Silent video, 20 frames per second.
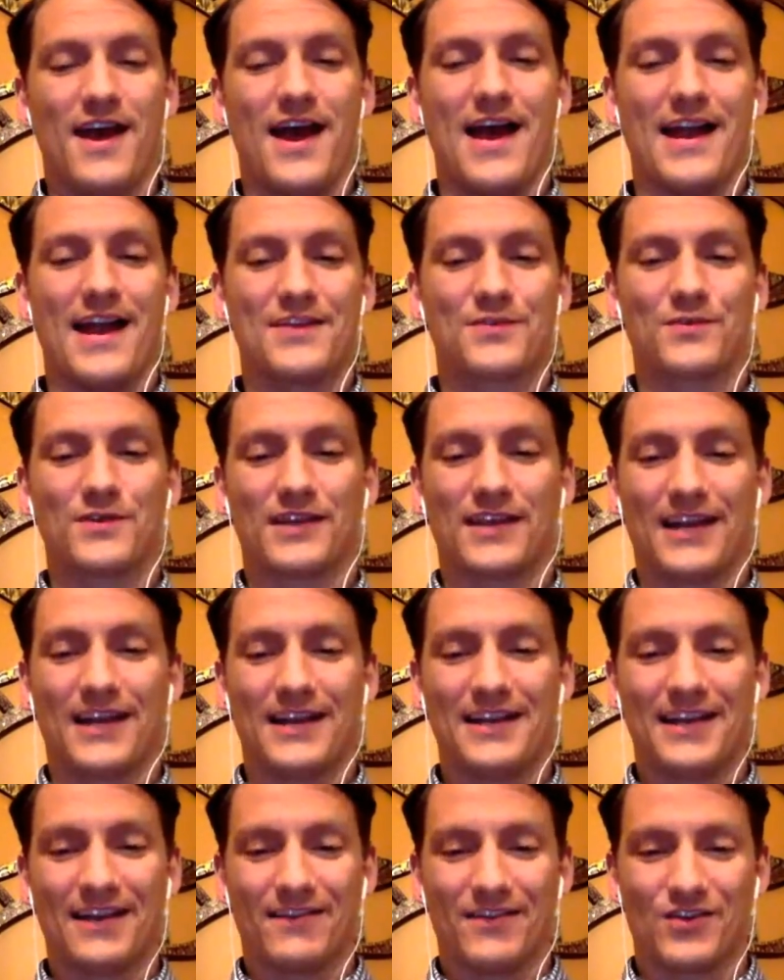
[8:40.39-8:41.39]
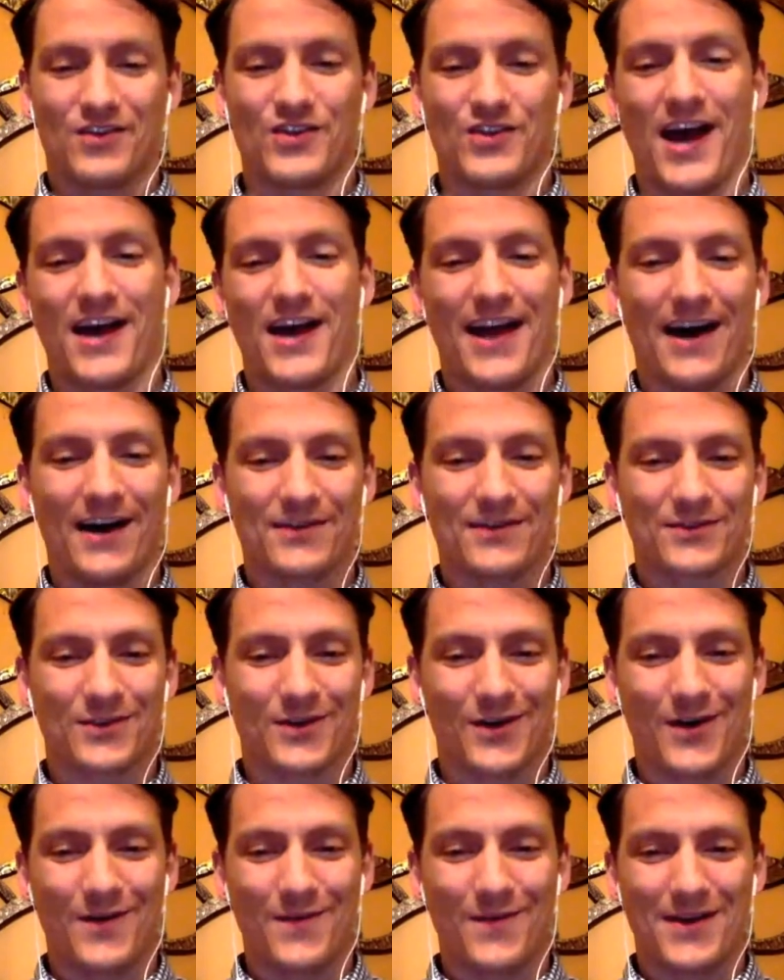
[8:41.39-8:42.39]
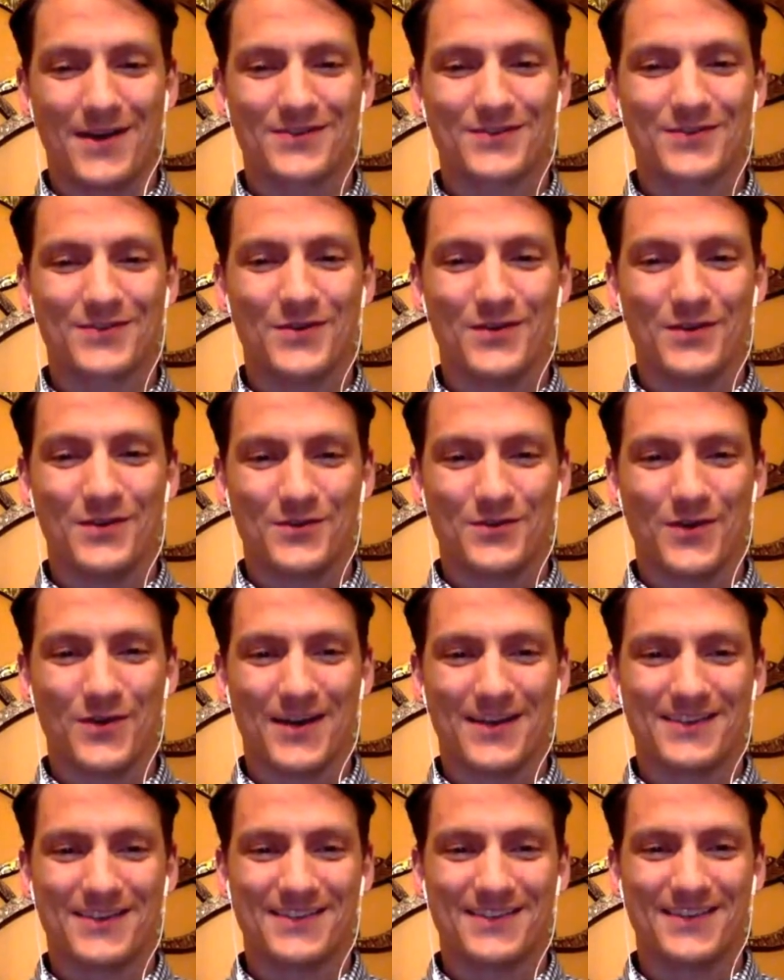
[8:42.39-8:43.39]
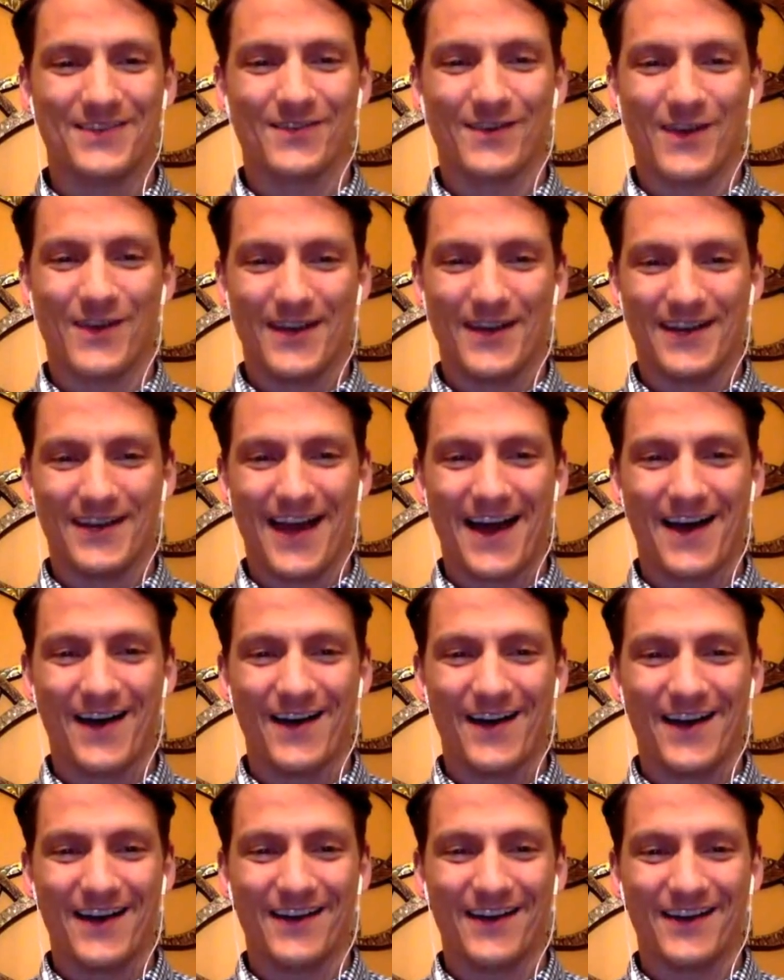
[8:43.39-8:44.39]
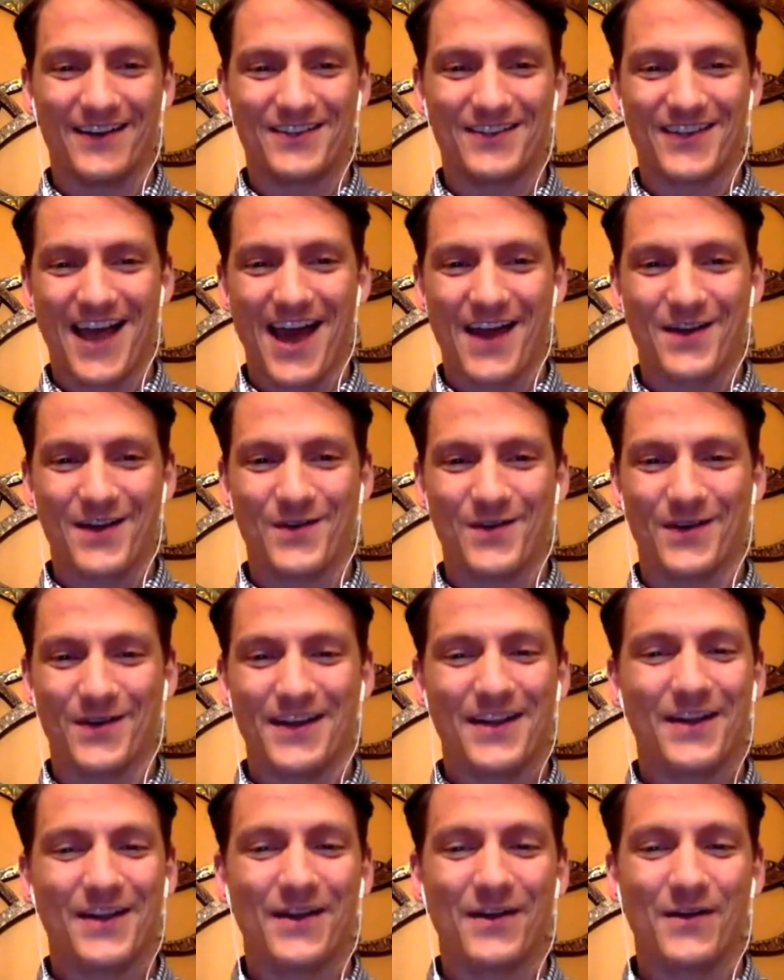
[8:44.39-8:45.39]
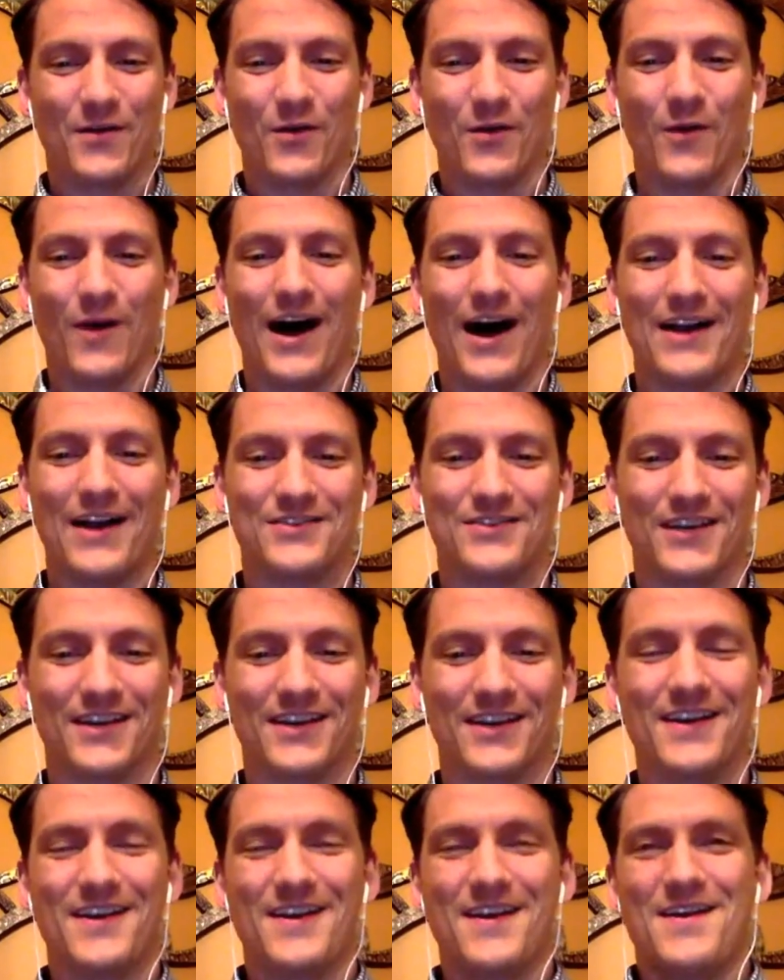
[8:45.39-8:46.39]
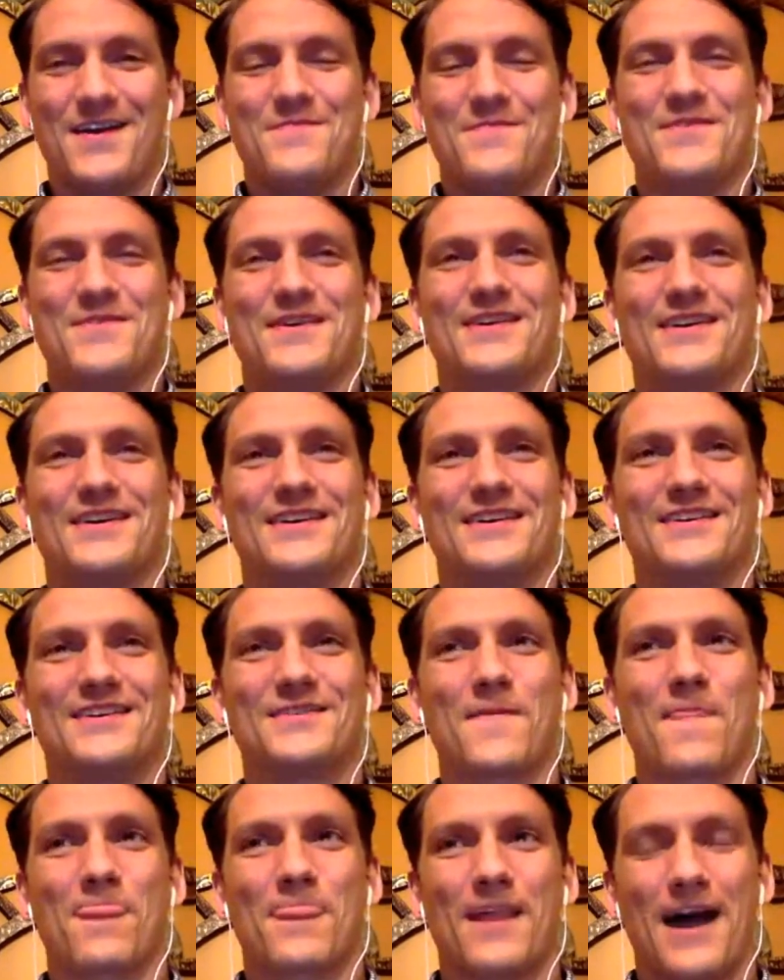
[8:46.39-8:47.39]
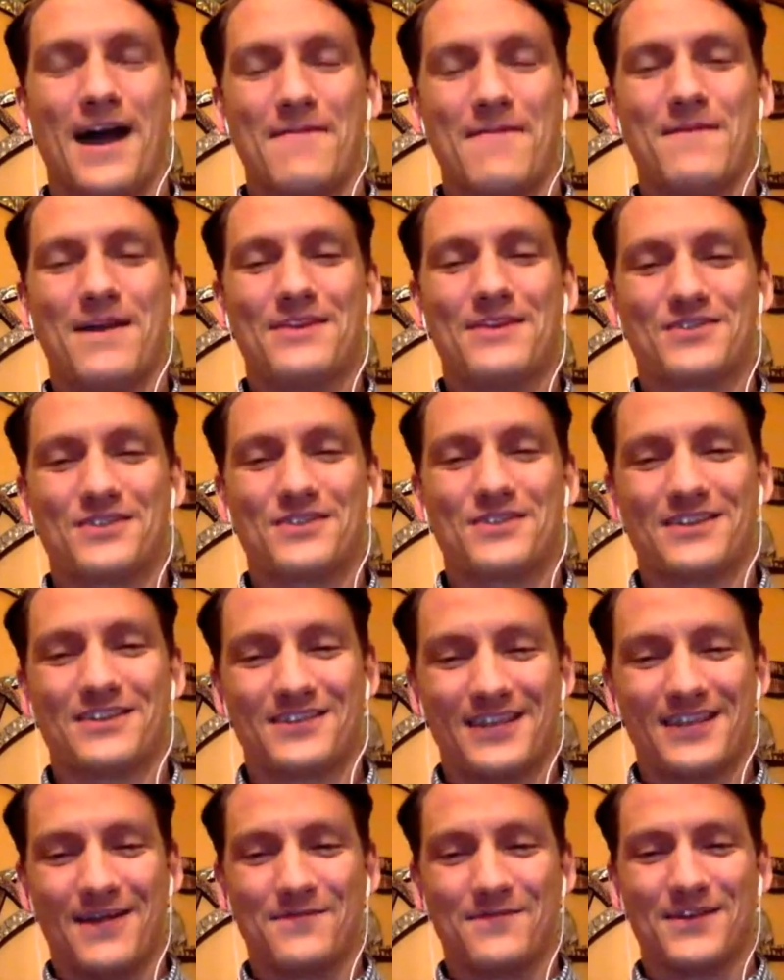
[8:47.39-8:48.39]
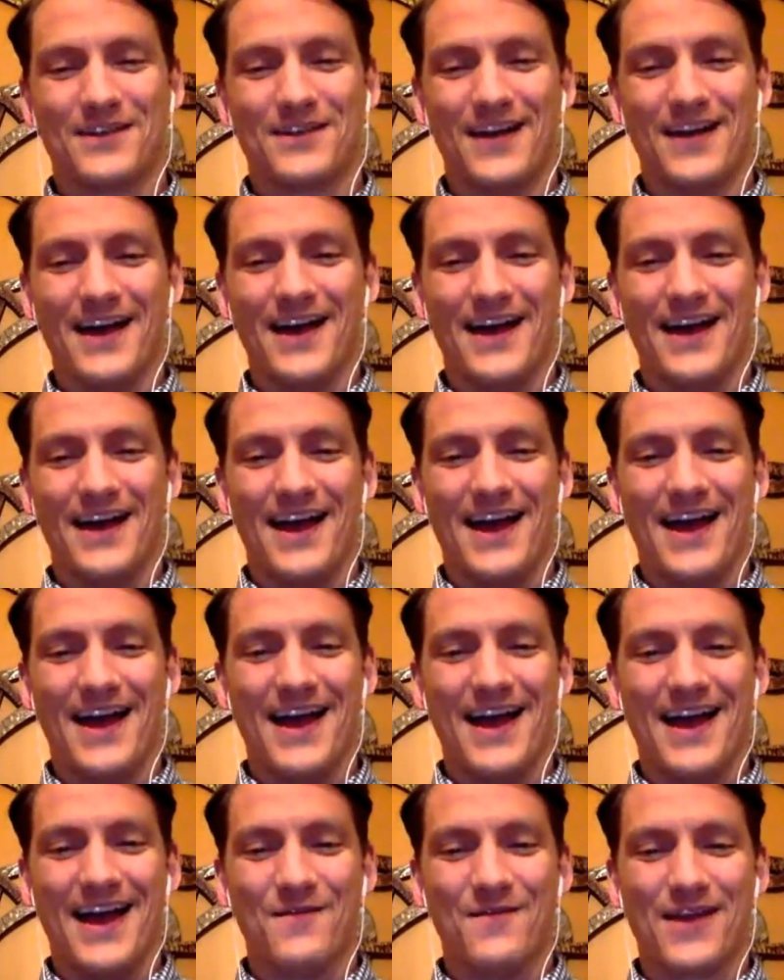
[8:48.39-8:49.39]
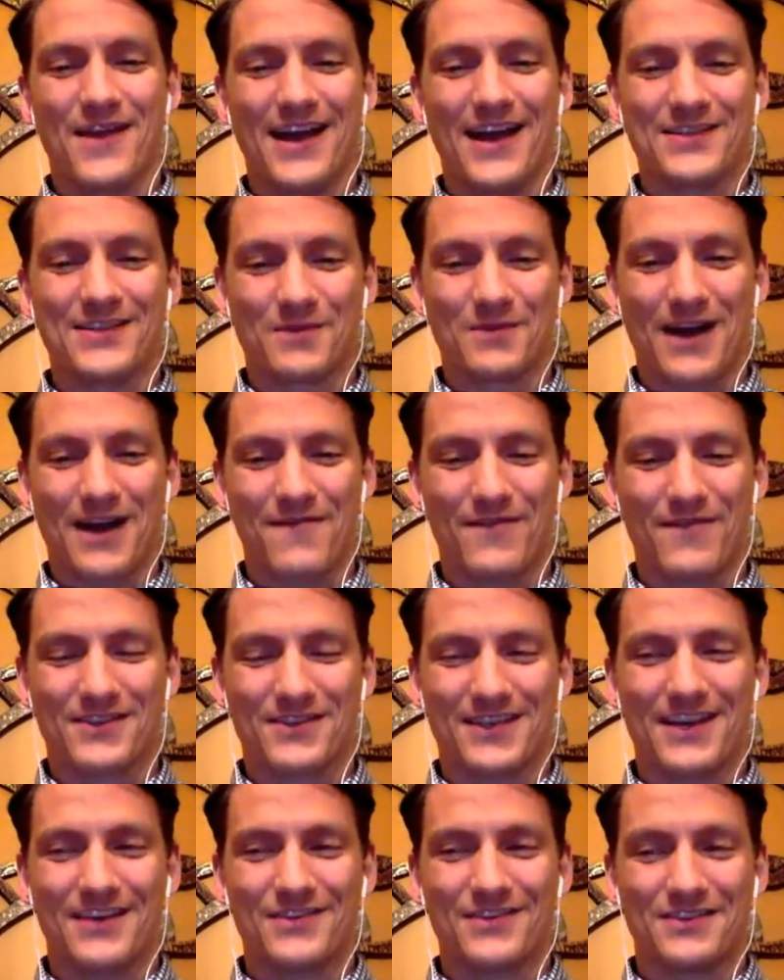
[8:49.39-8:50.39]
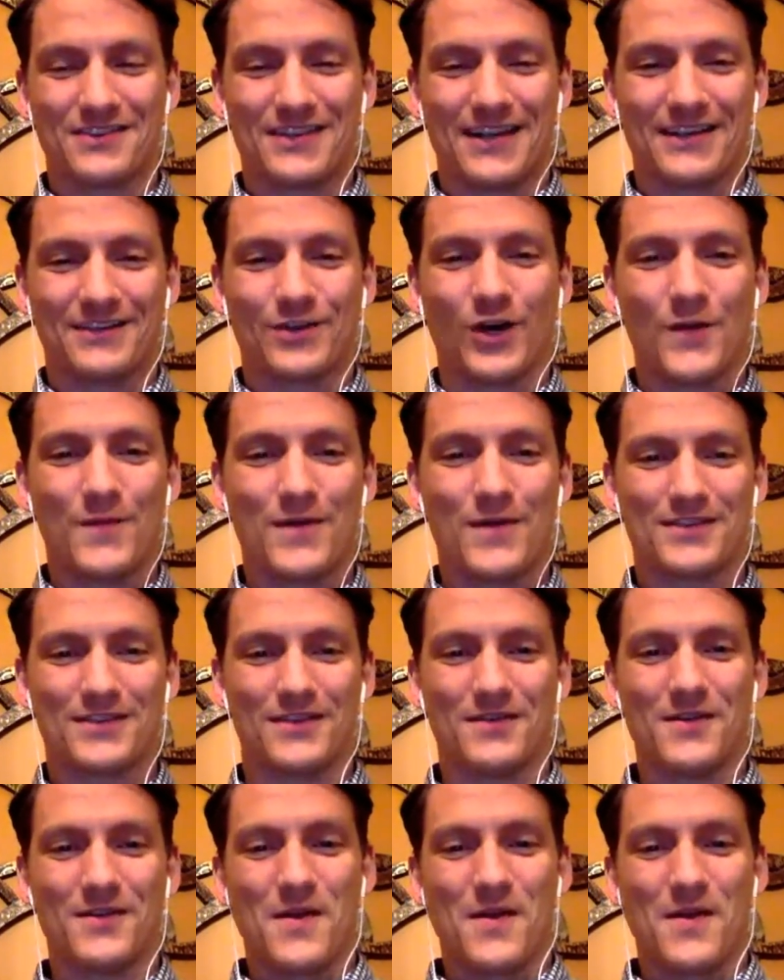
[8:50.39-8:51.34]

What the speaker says: And I need to give a shout out to all my students who I see right now in our chat who are here and who are watching, because I mentioned this to them today and we had some conversations, and I told them, I said,